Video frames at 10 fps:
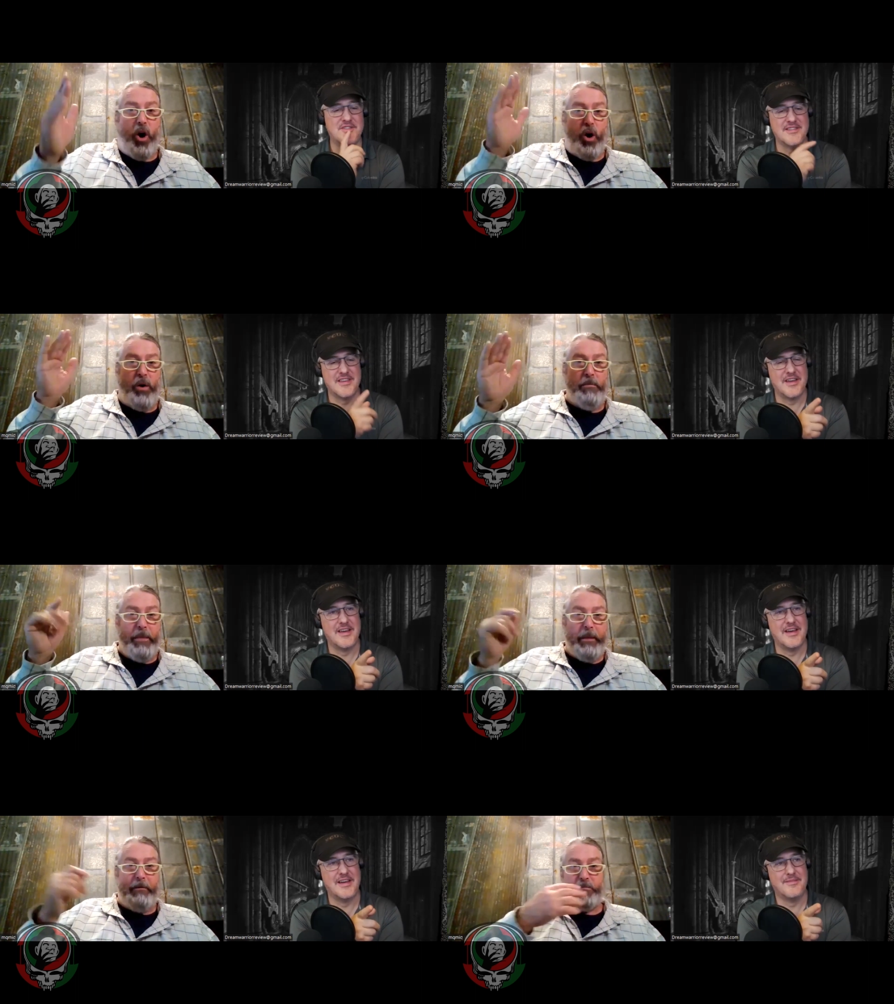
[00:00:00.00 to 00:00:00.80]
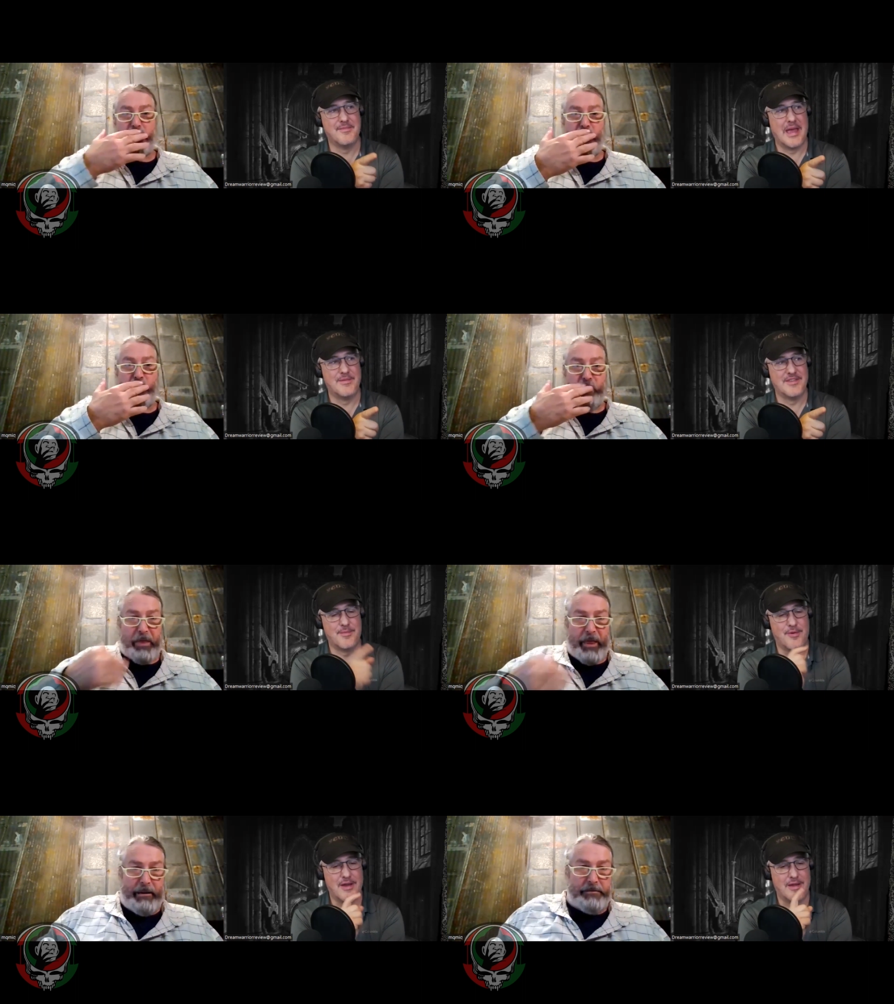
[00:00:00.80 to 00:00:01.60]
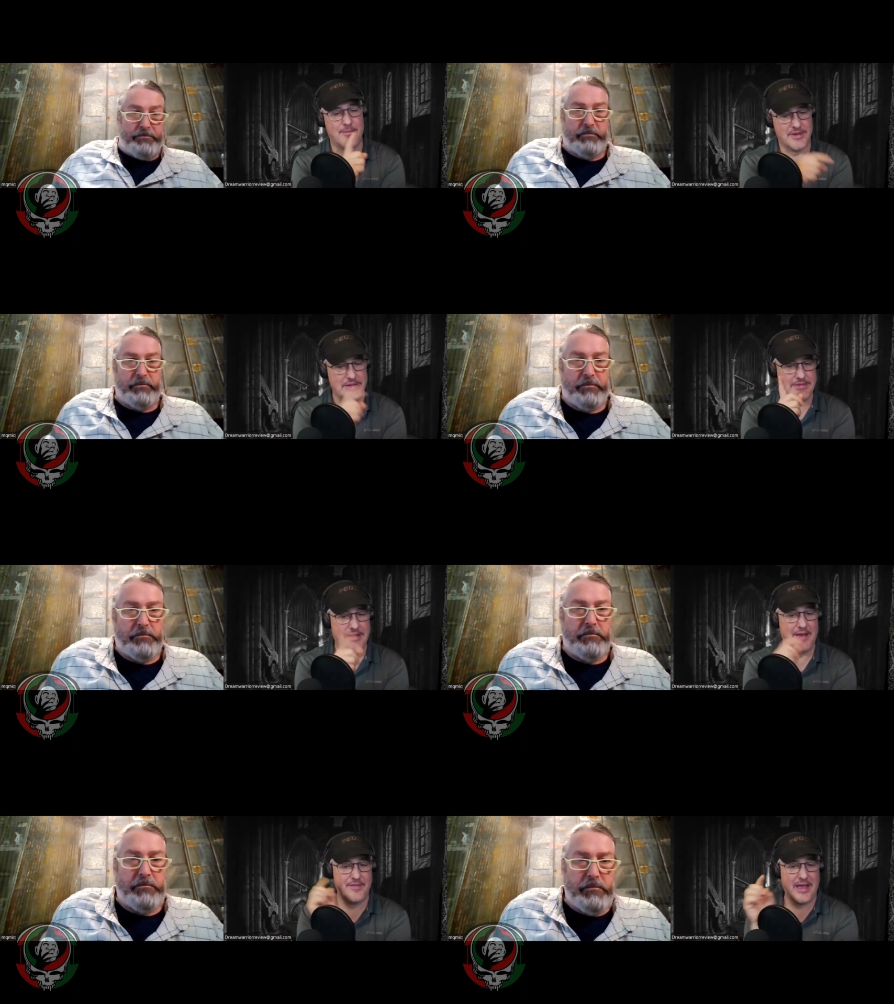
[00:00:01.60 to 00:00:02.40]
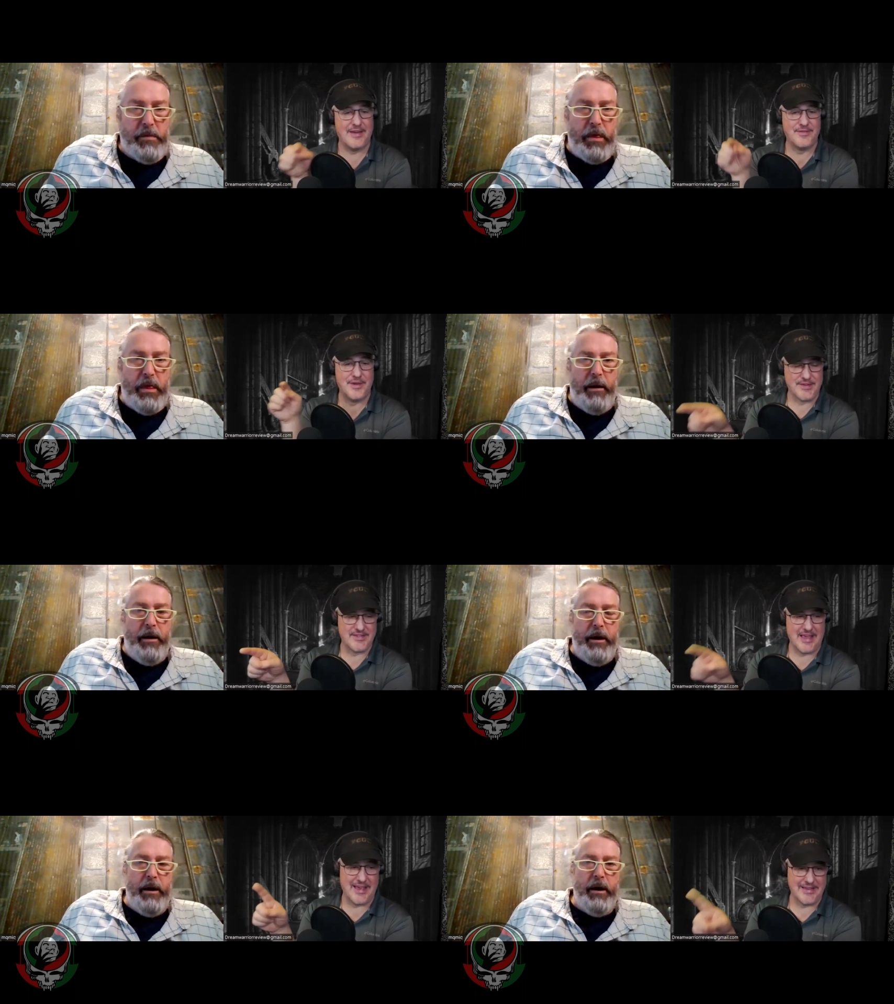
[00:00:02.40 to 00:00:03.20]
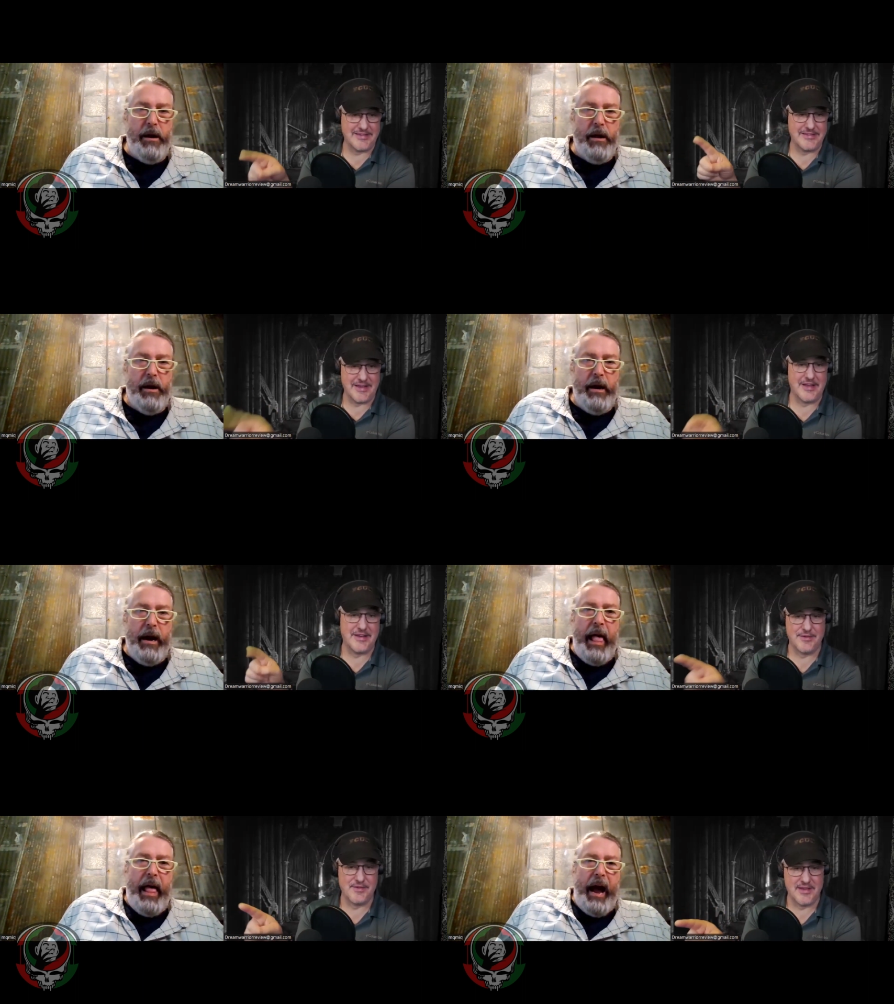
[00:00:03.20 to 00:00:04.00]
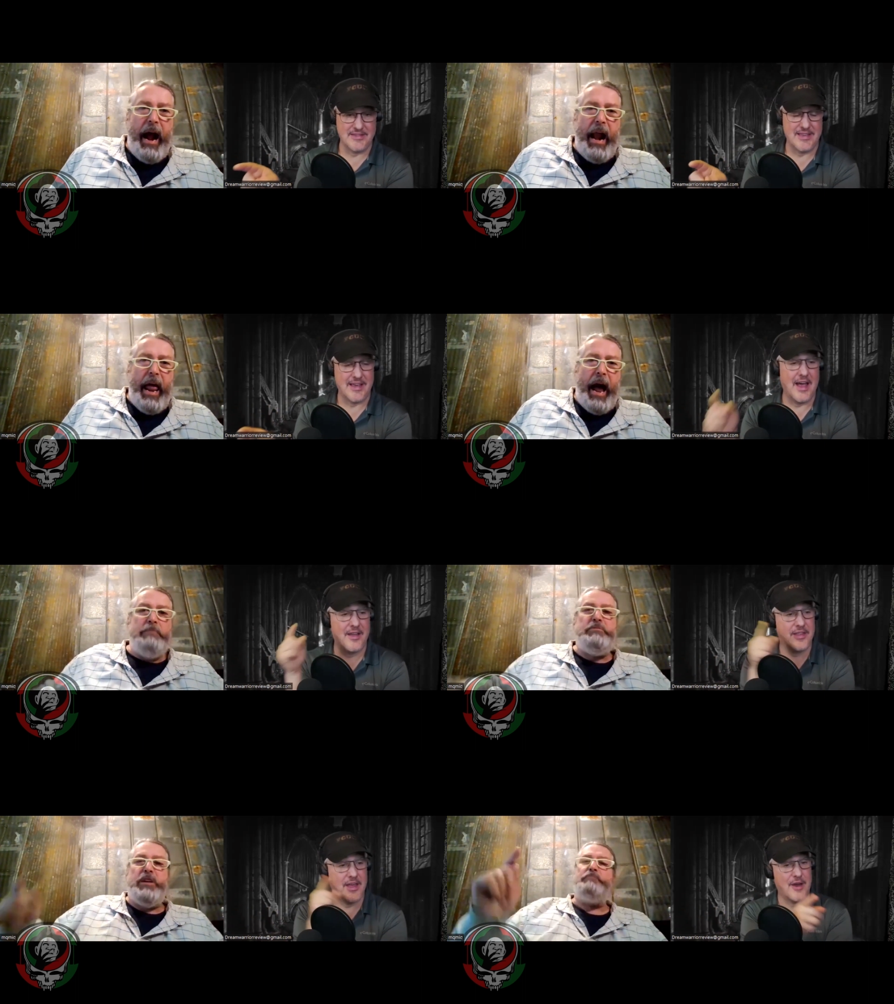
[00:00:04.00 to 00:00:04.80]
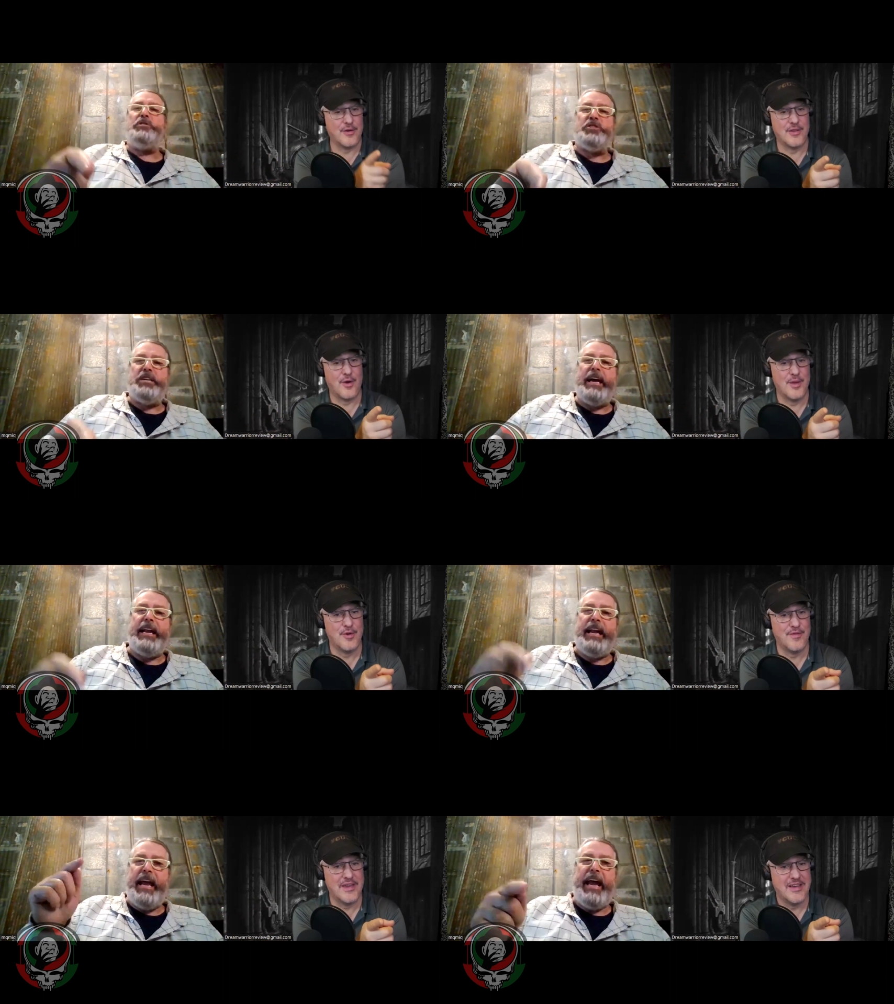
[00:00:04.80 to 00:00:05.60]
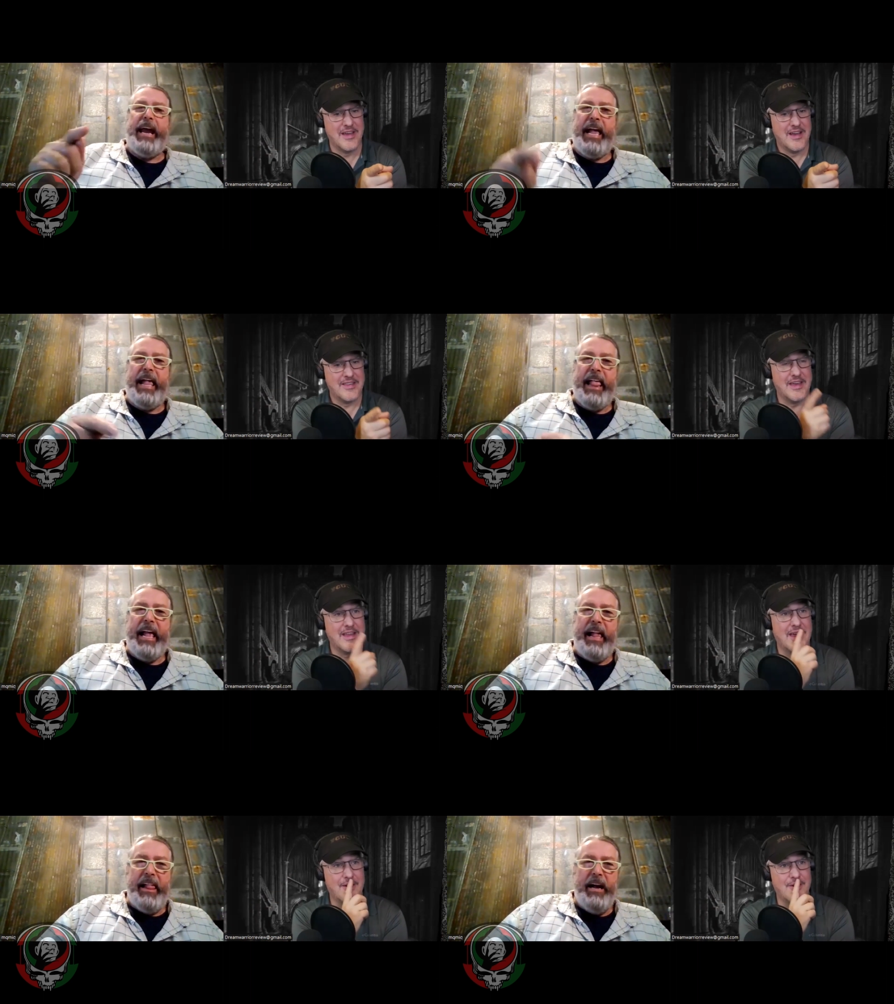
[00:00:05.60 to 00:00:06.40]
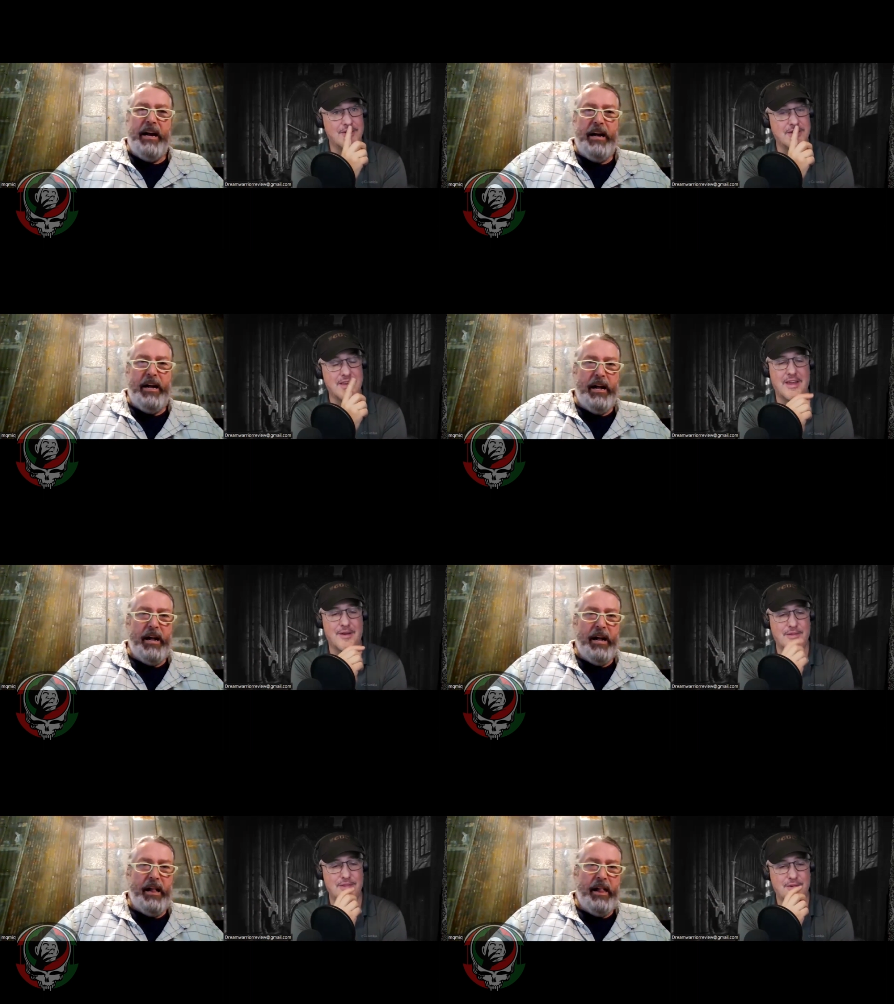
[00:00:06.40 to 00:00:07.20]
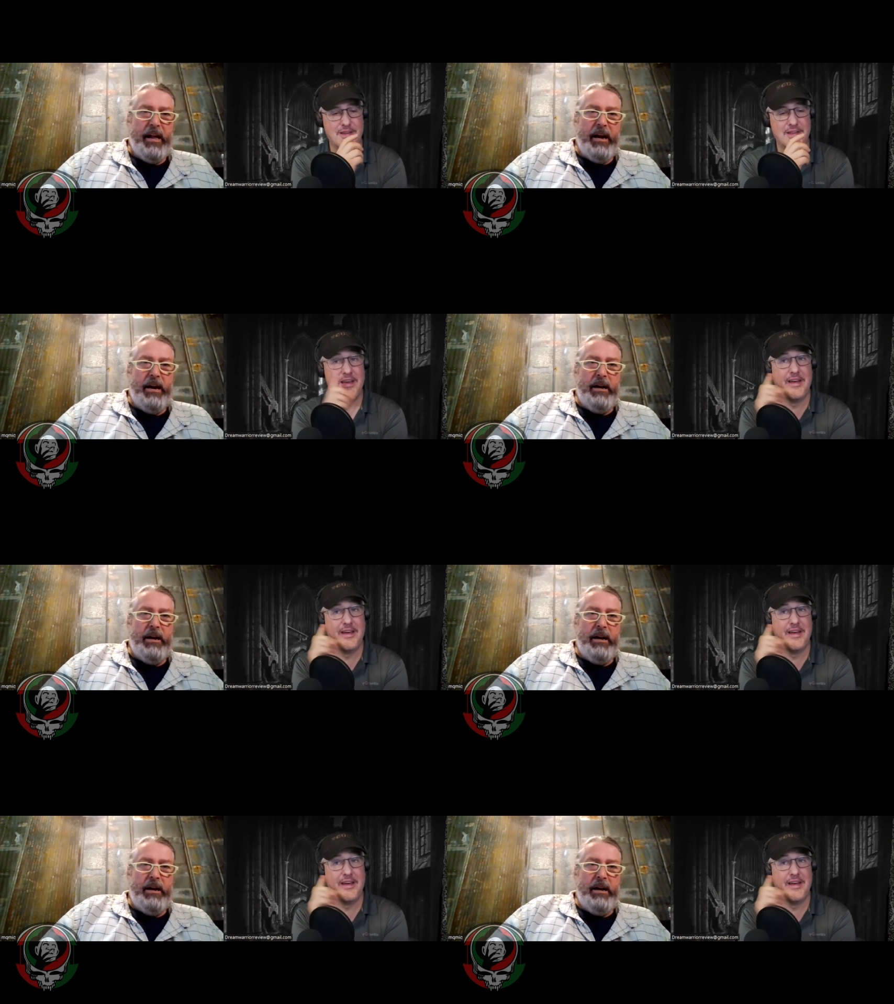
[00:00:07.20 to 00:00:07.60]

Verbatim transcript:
Speaker 1: this on uh, Amazon Prime, but I have noticed that on other things, like I, that Harold Lloyd saying... movie. That Harold, not Harold Lloyd.